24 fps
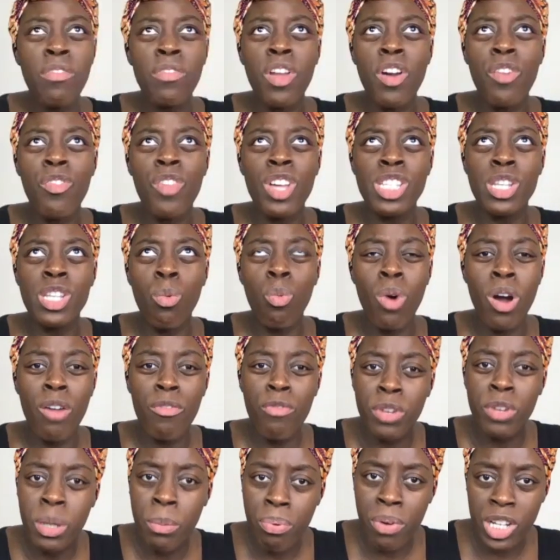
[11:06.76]
know there's a word
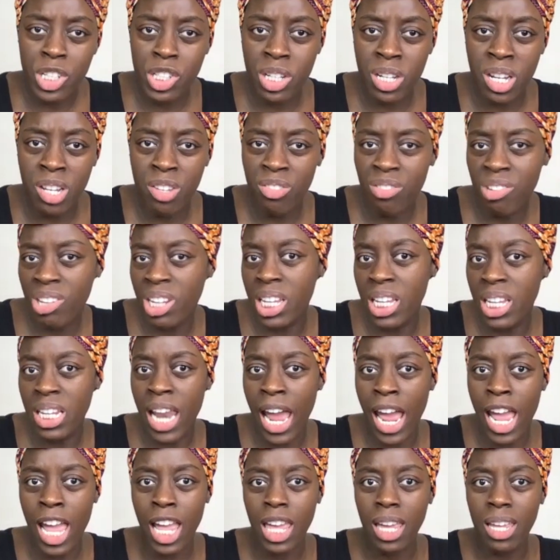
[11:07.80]
for depression in Tree.
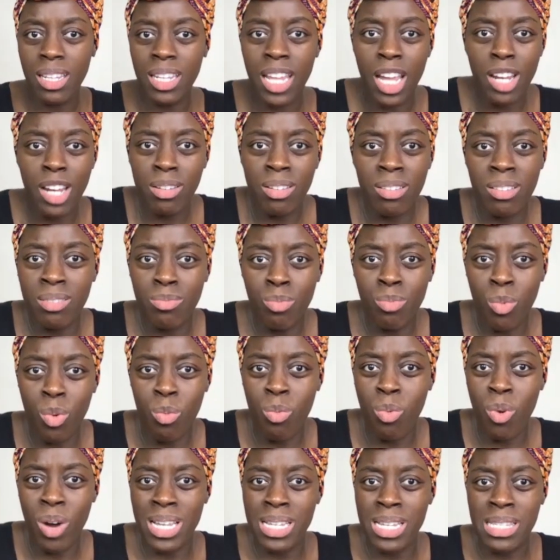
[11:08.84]
Like,
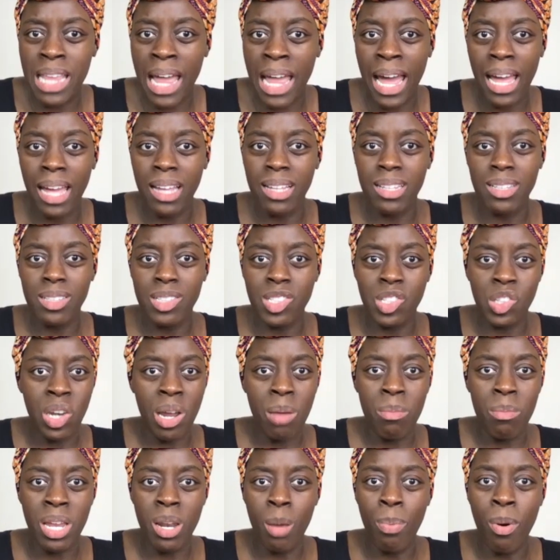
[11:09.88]
what is that? Do you know what I
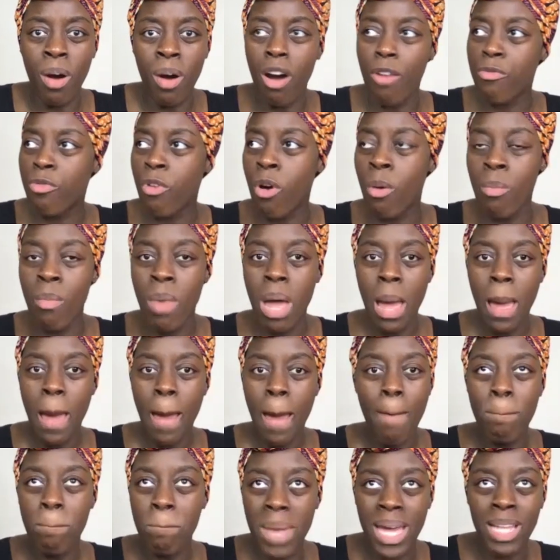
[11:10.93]
mean? Apart from
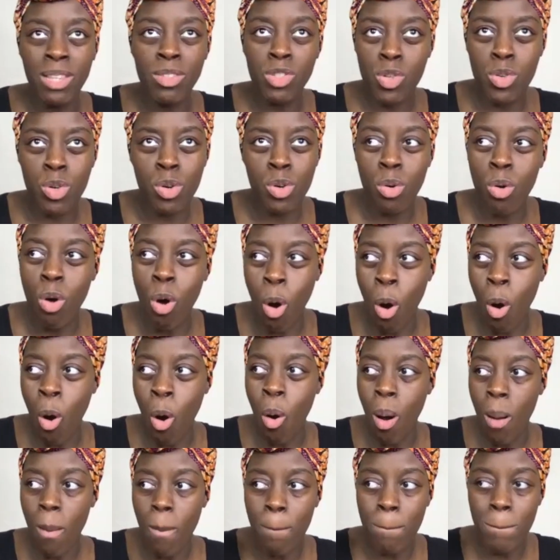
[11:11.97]
mental
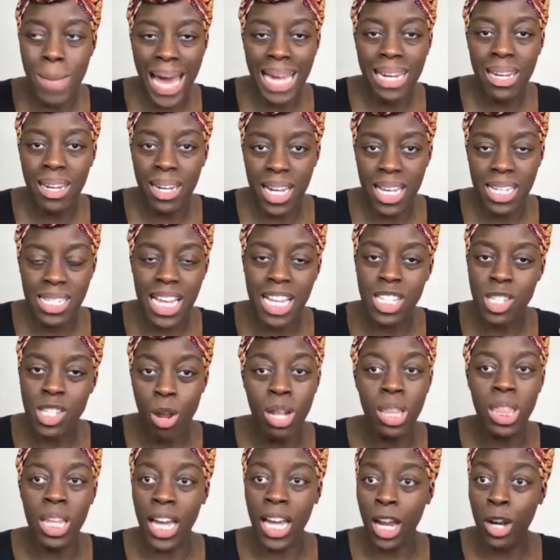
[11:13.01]
or madness, that's the only
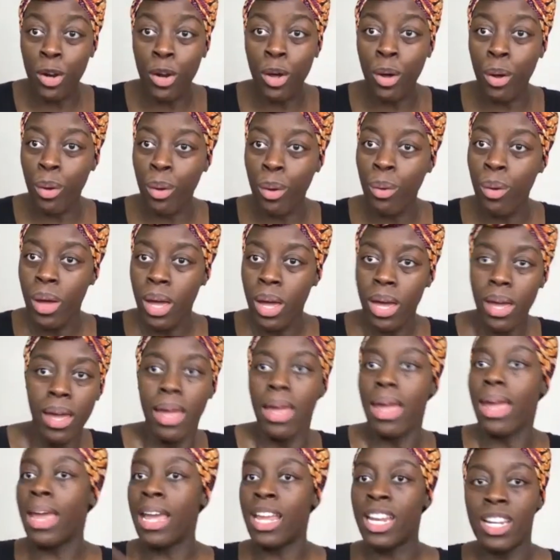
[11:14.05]
thing I know
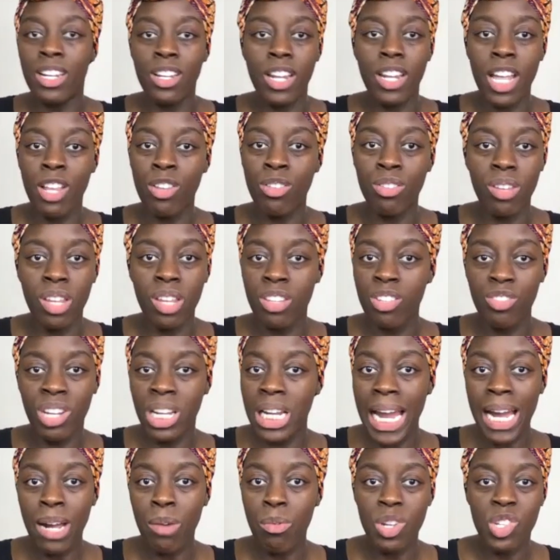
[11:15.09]
in Tree
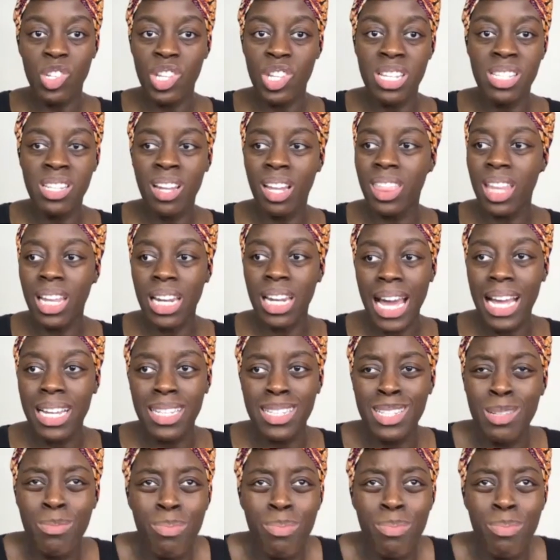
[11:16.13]
language. There's nothing like